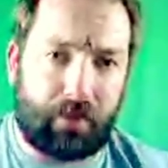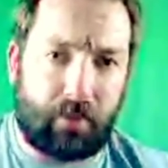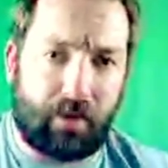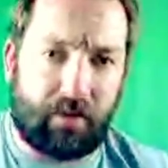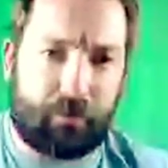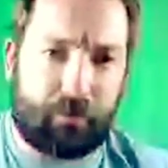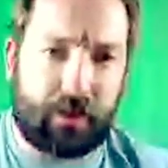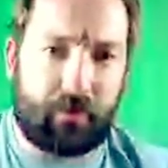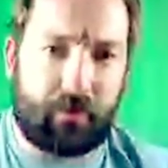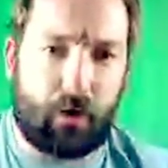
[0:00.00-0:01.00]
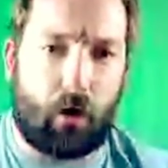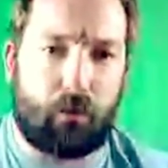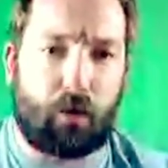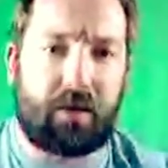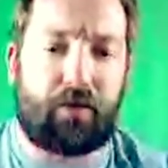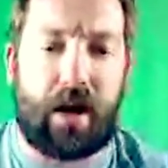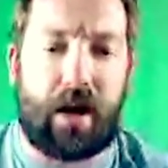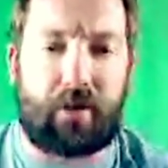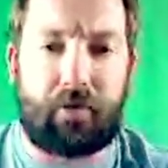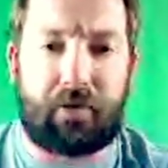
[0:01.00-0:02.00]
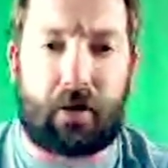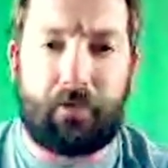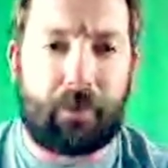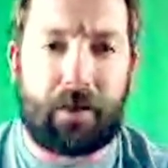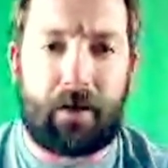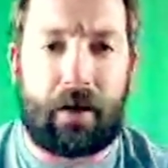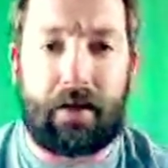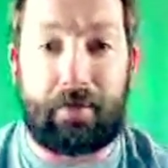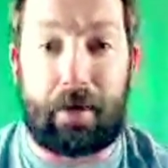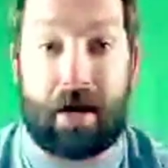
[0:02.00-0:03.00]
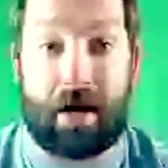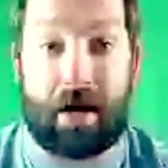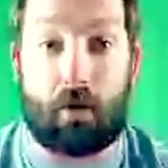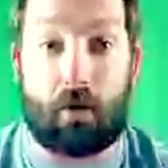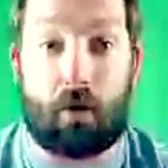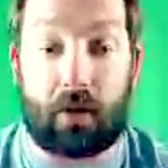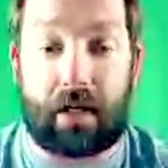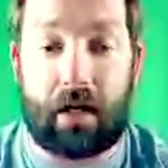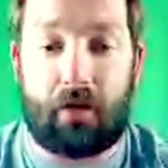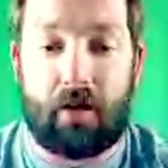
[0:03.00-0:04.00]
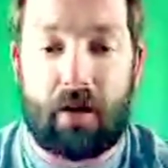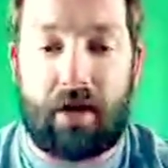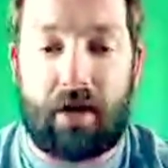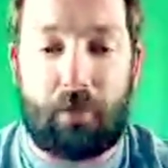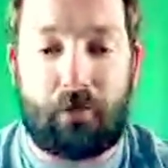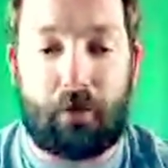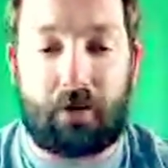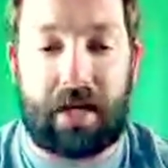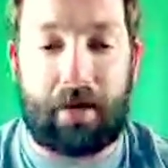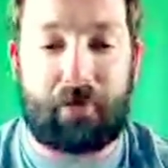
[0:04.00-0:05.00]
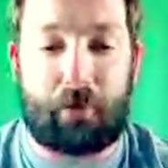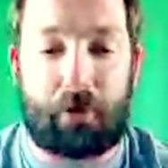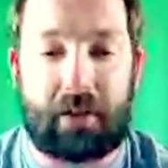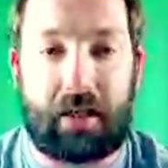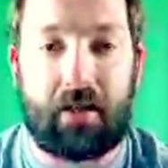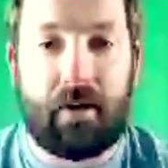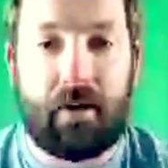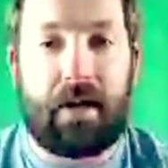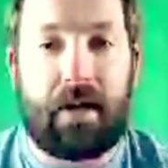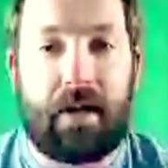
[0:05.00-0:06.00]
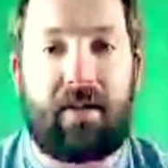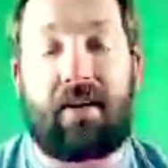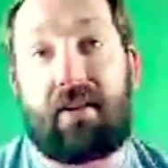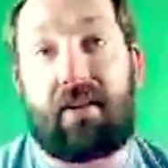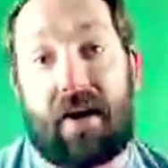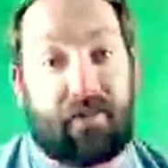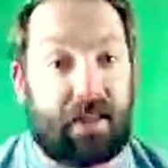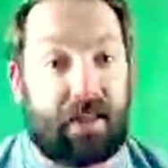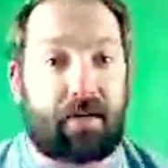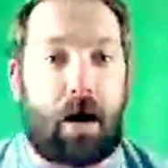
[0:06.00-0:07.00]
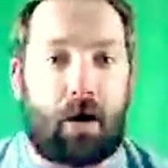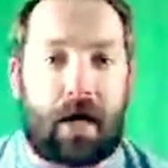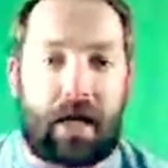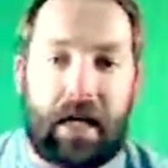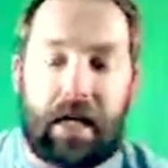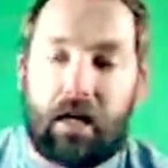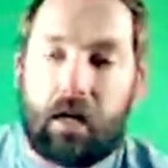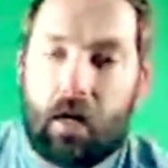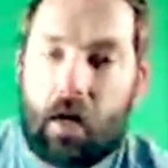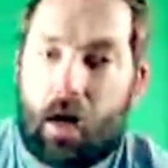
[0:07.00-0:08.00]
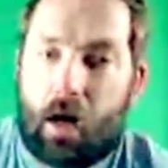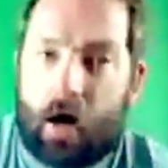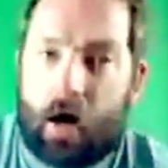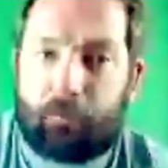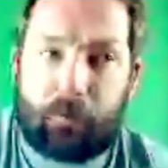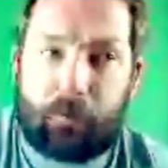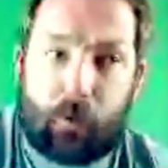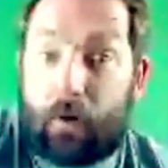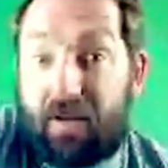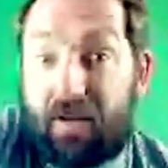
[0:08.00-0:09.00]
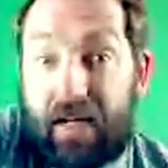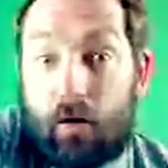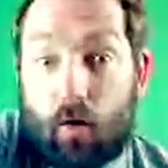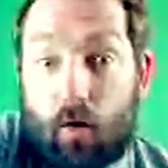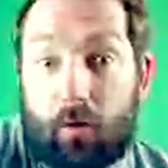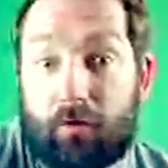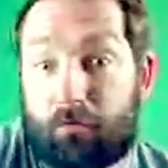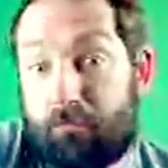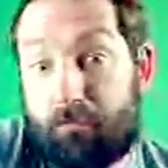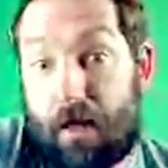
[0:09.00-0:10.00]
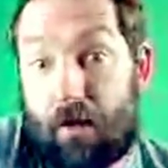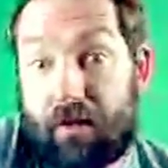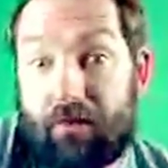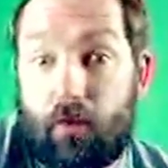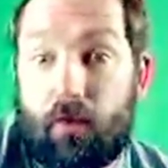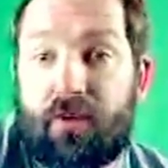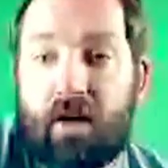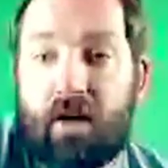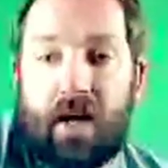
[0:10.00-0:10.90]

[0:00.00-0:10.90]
Is that what I said? 14. Oh, 14 for every. I'm sorry. I did my math wrong. Holy cow. 5.4 times 14. That'd be 75. And that's about what I eat. So I was eating normal, healthy foods.